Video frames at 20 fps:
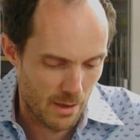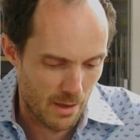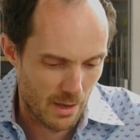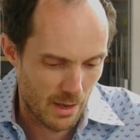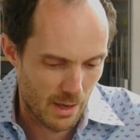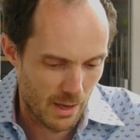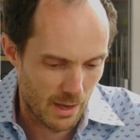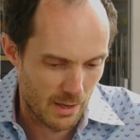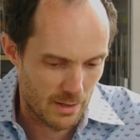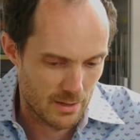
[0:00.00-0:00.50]

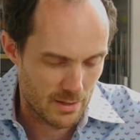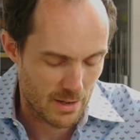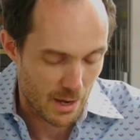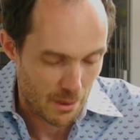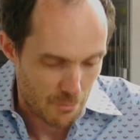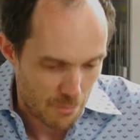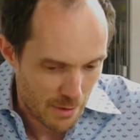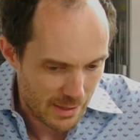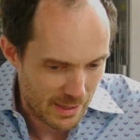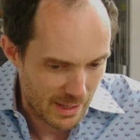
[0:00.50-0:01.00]

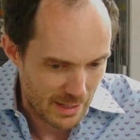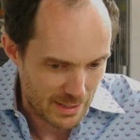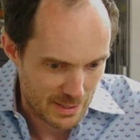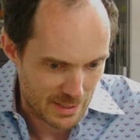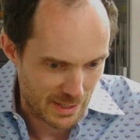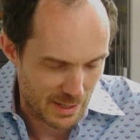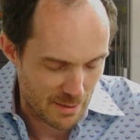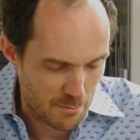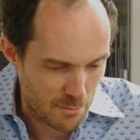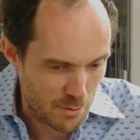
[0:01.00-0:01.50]
I read that
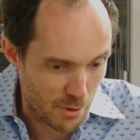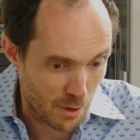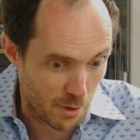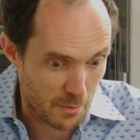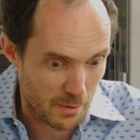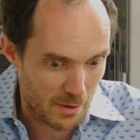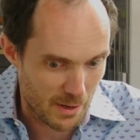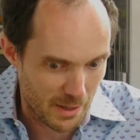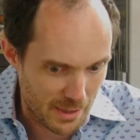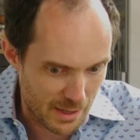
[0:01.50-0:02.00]
same book,
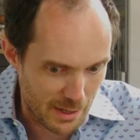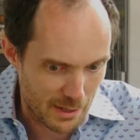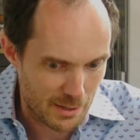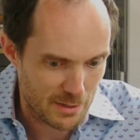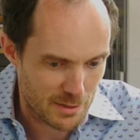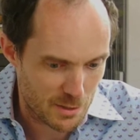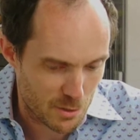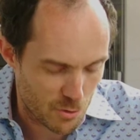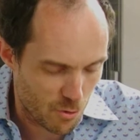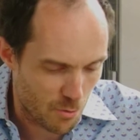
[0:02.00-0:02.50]
but I then
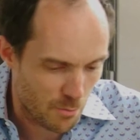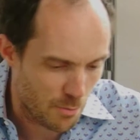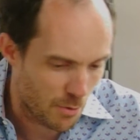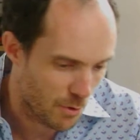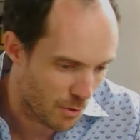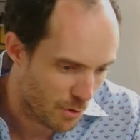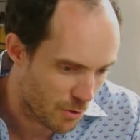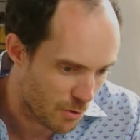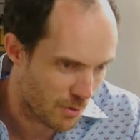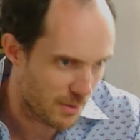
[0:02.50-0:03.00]
saw
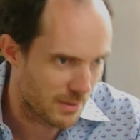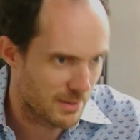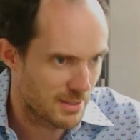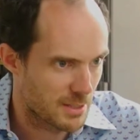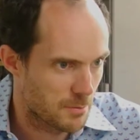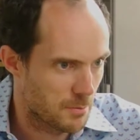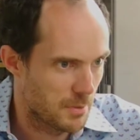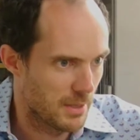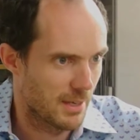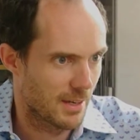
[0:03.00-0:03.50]
Paul Hawken
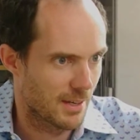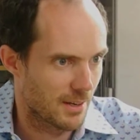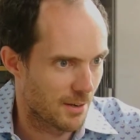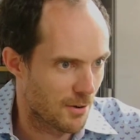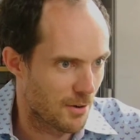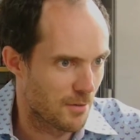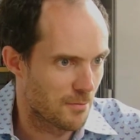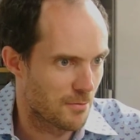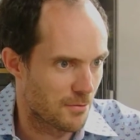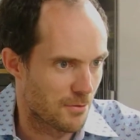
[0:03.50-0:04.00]
speak at a
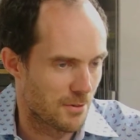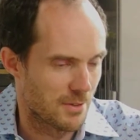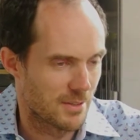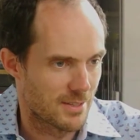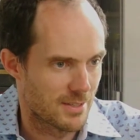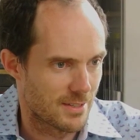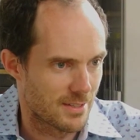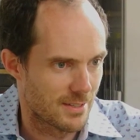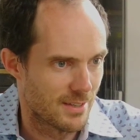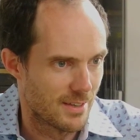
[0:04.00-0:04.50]

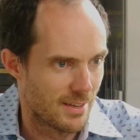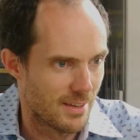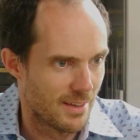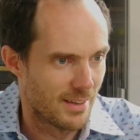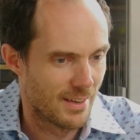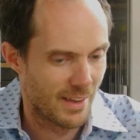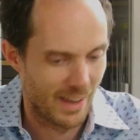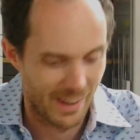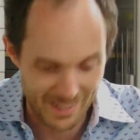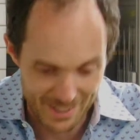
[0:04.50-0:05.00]
conference.
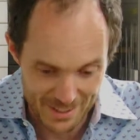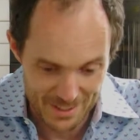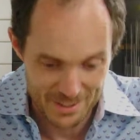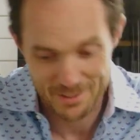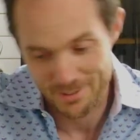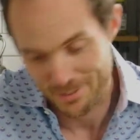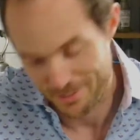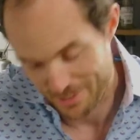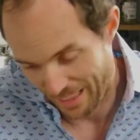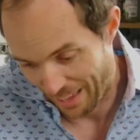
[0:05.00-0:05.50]
And
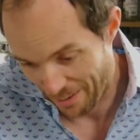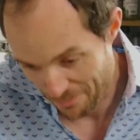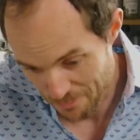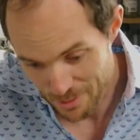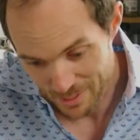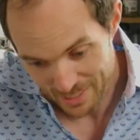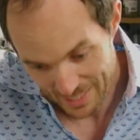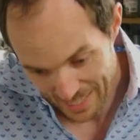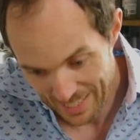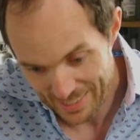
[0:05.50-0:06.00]
I
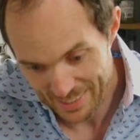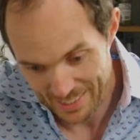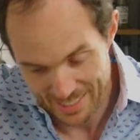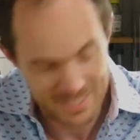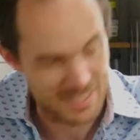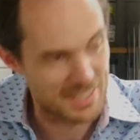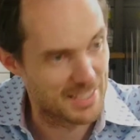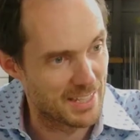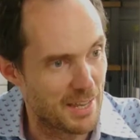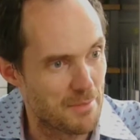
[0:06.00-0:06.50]
really had that
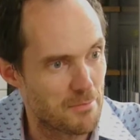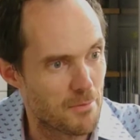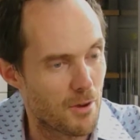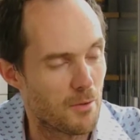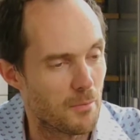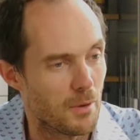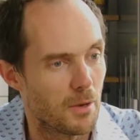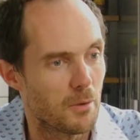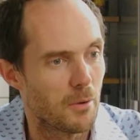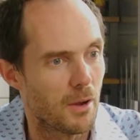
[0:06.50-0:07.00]
same
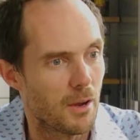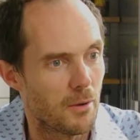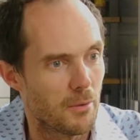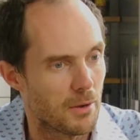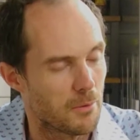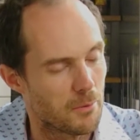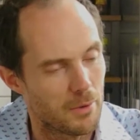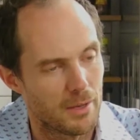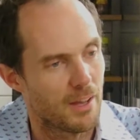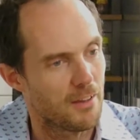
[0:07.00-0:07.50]
moment where I
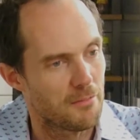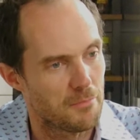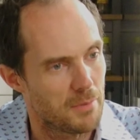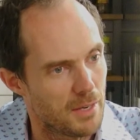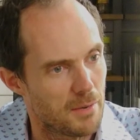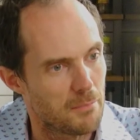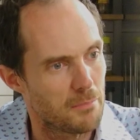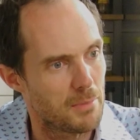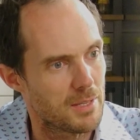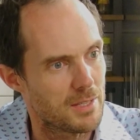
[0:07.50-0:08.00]
went, wait, I've been
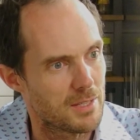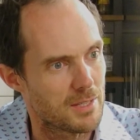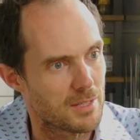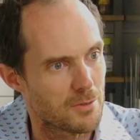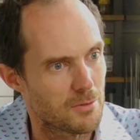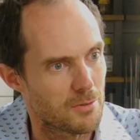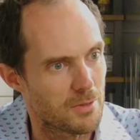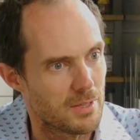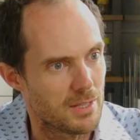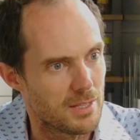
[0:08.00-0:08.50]
in business
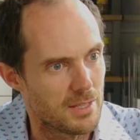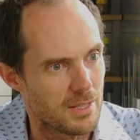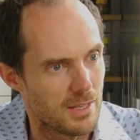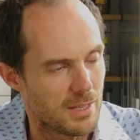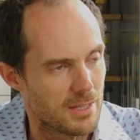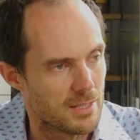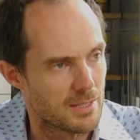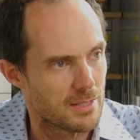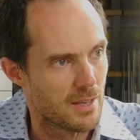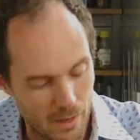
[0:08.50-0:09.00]
all these
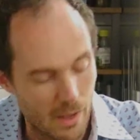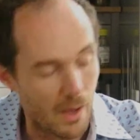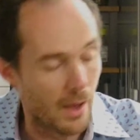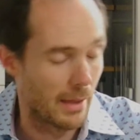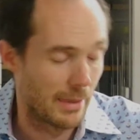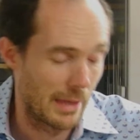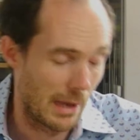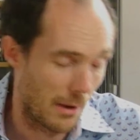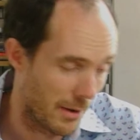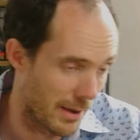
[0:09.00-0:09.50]
years.
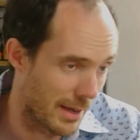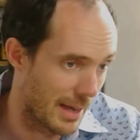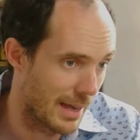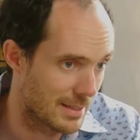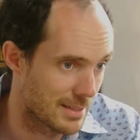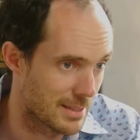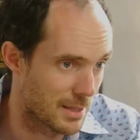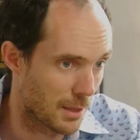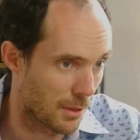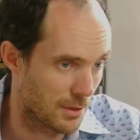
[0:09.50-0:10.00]
Now, I
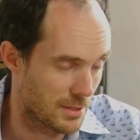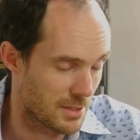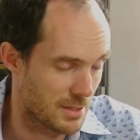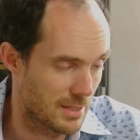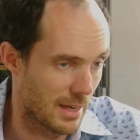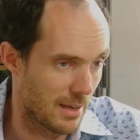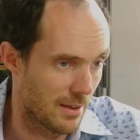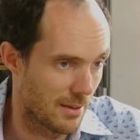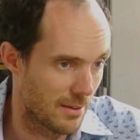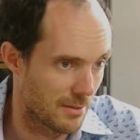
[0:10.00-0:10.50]
hadn't
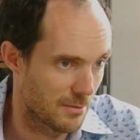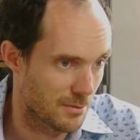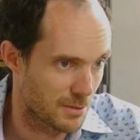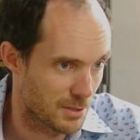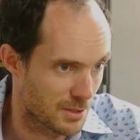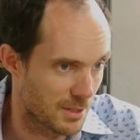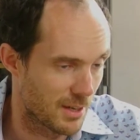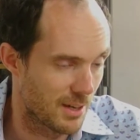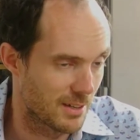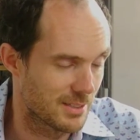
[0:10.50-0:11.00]

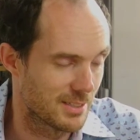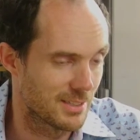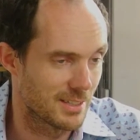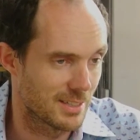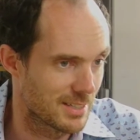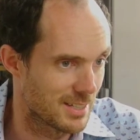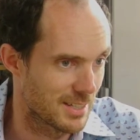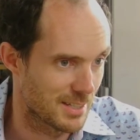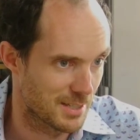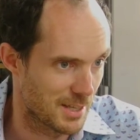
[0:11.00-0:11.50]
started a
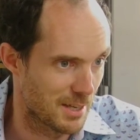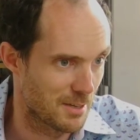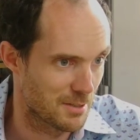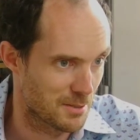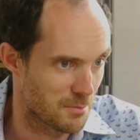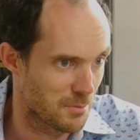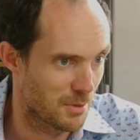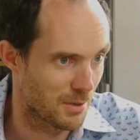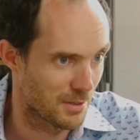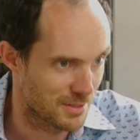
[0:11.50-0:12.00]

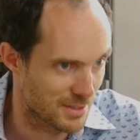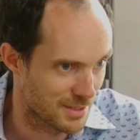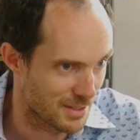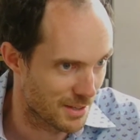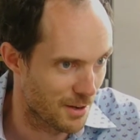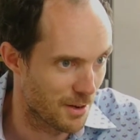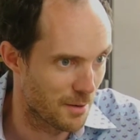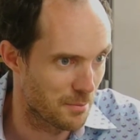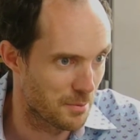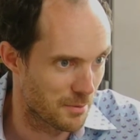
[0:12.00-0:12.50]
6,000 person
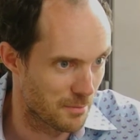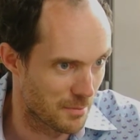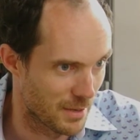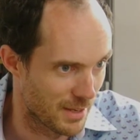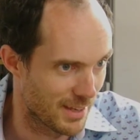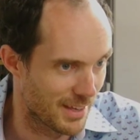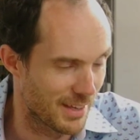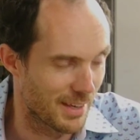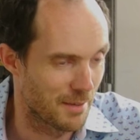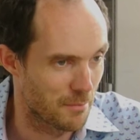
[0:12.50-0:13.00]
carpet
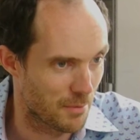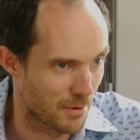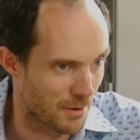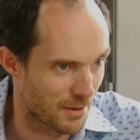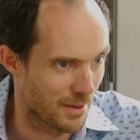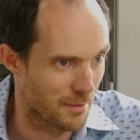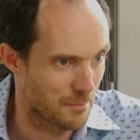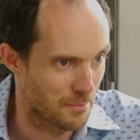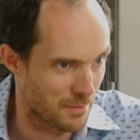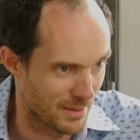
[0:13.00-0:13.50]
making
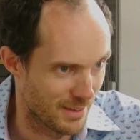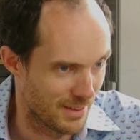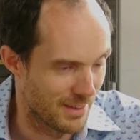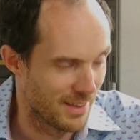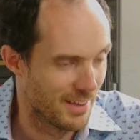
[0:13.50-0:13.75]
company.